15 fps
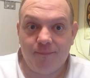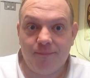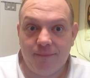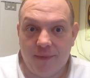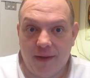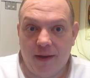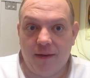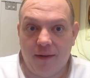
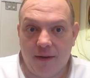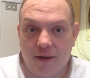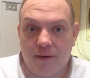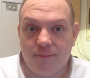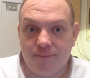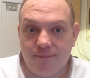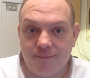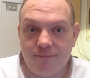then, you
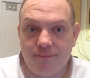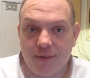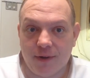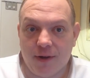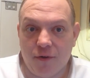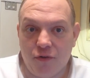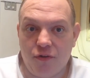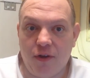know, you're
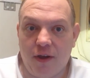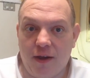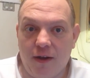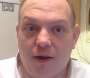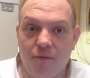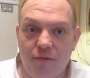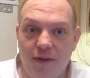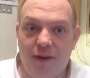going to see it
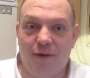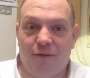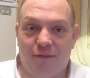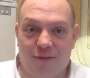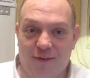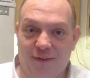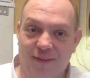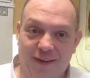on video
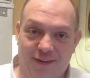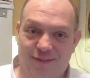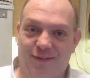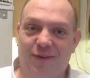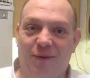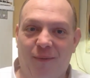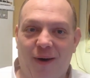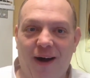for the next
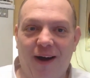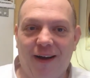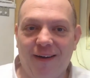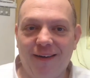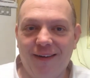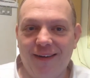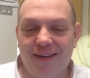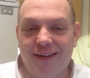little while.
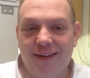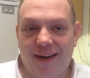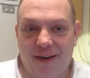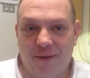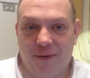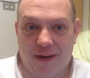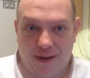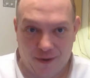
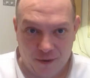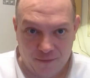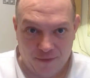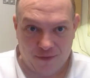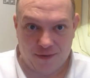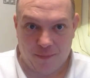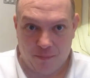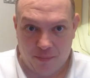Anyway, I don't know if
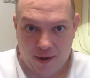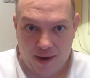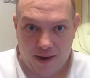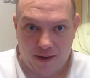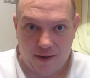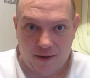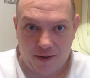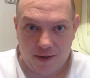this is a bad
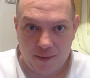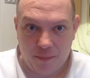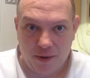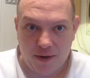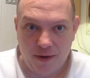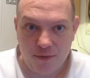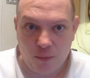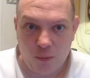haircut, but it
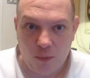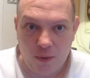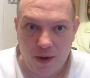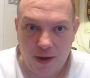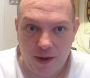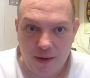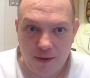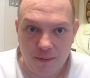is
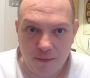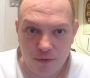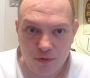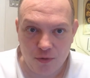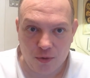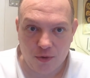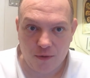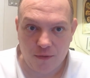way
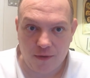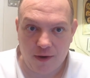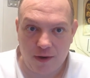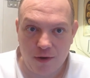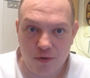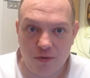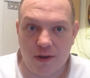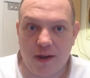shorter than I
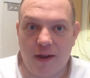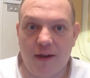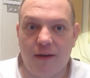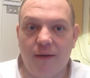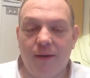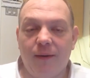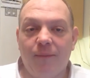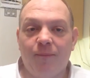usually get
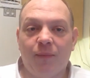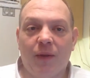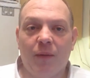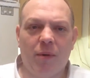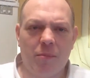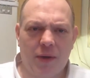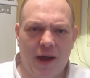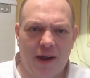it.
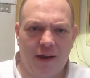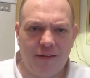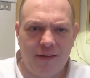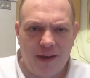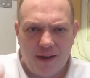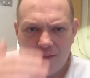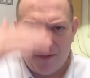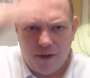But I'm kind of
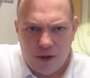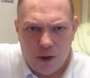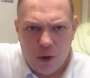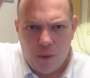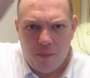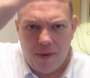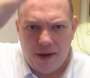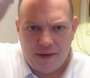digging the
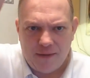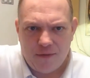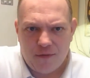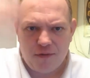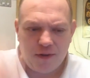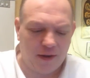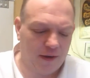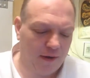low
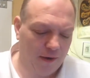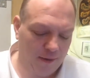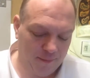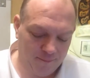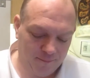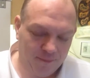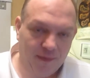maintenance thing here.